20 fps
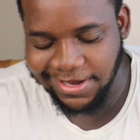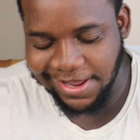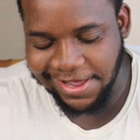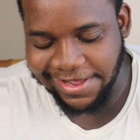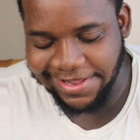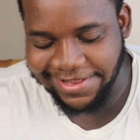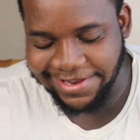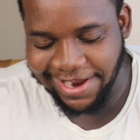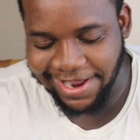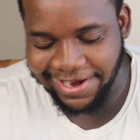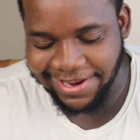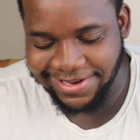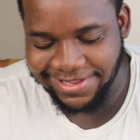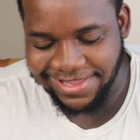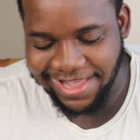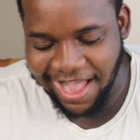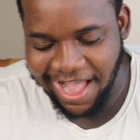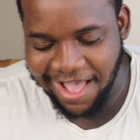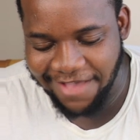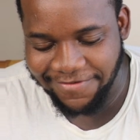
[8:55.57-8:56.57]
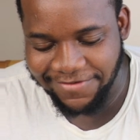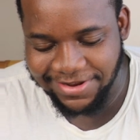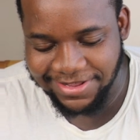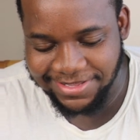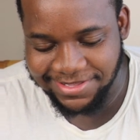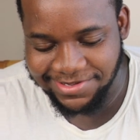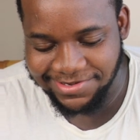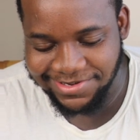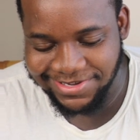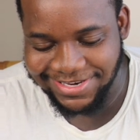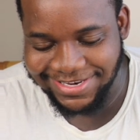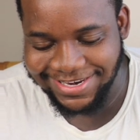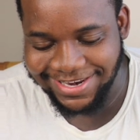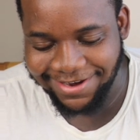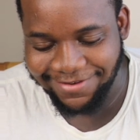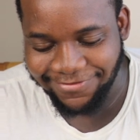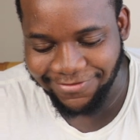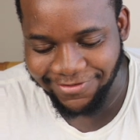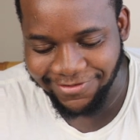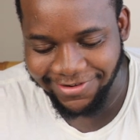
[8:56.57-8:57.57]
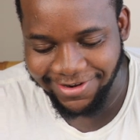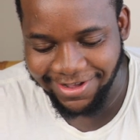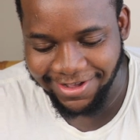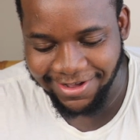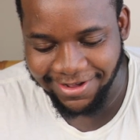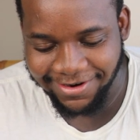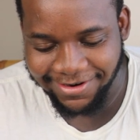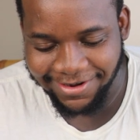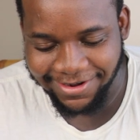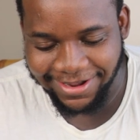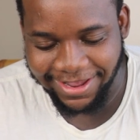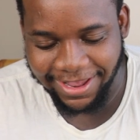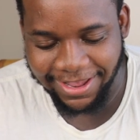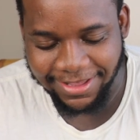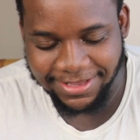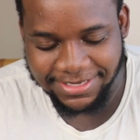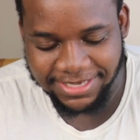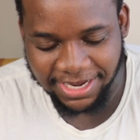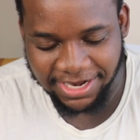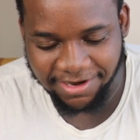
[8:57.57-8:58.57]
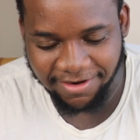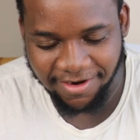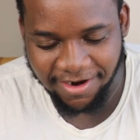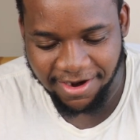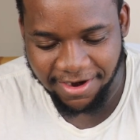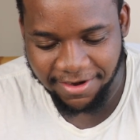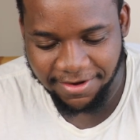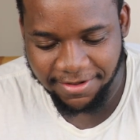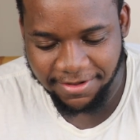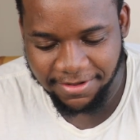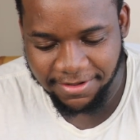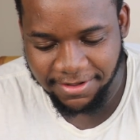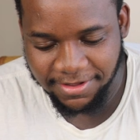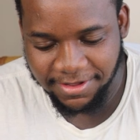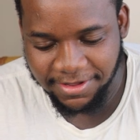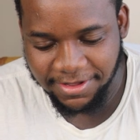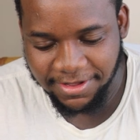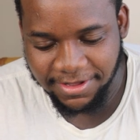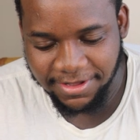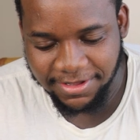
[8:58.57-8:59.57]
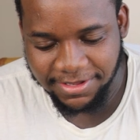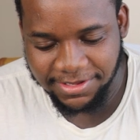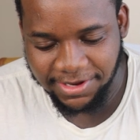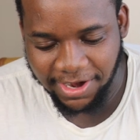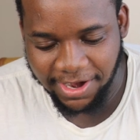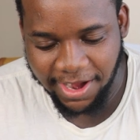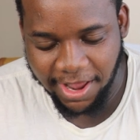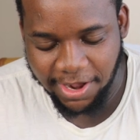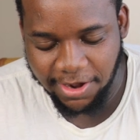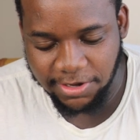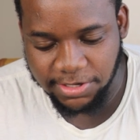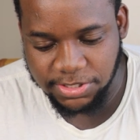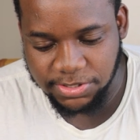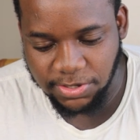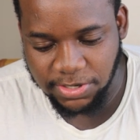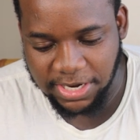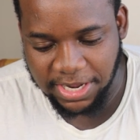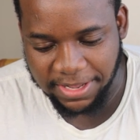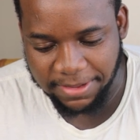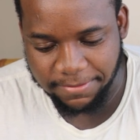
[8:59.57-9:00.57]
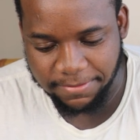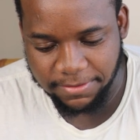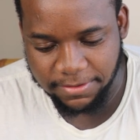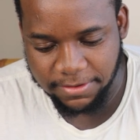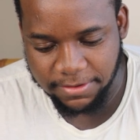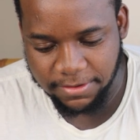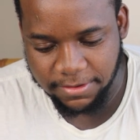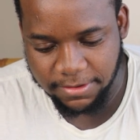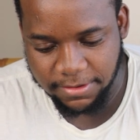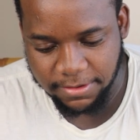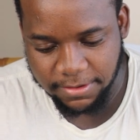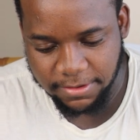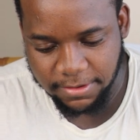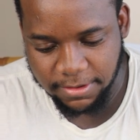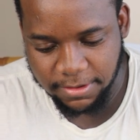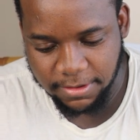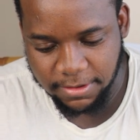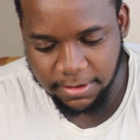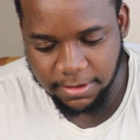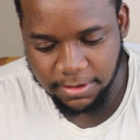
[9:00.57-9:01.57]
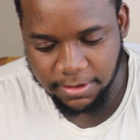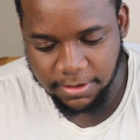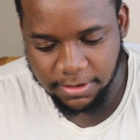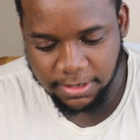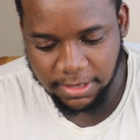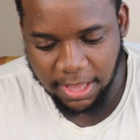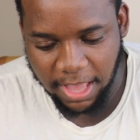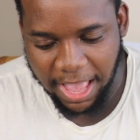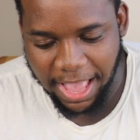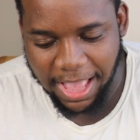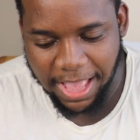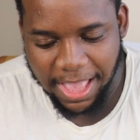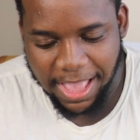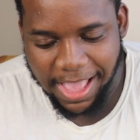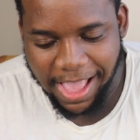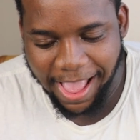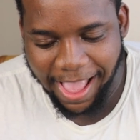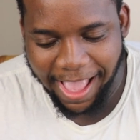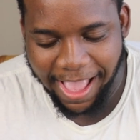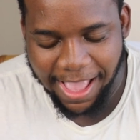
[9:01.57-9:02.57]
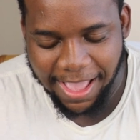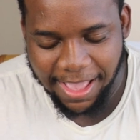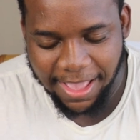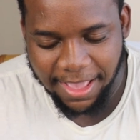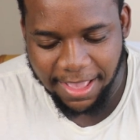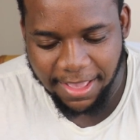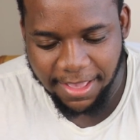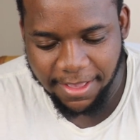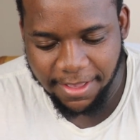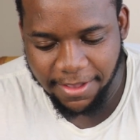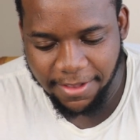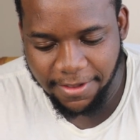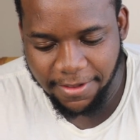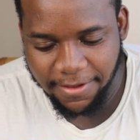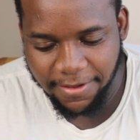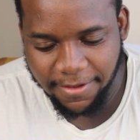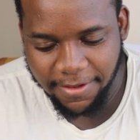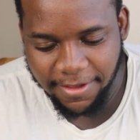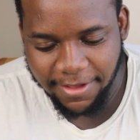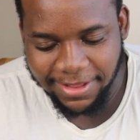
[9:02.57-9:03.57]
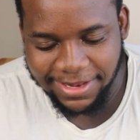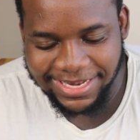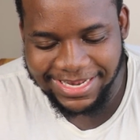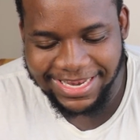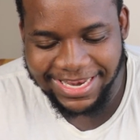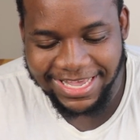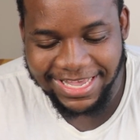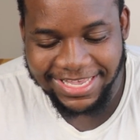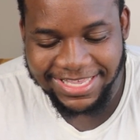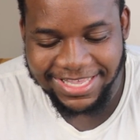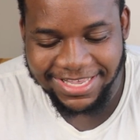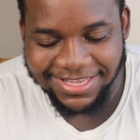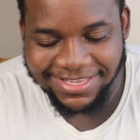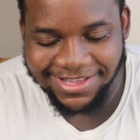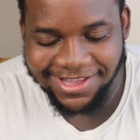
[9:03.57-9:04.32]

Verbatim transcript: they trying to dive in this dude shit for real. Okay, second round. So the knockout soon come. Ah, ah. These niggas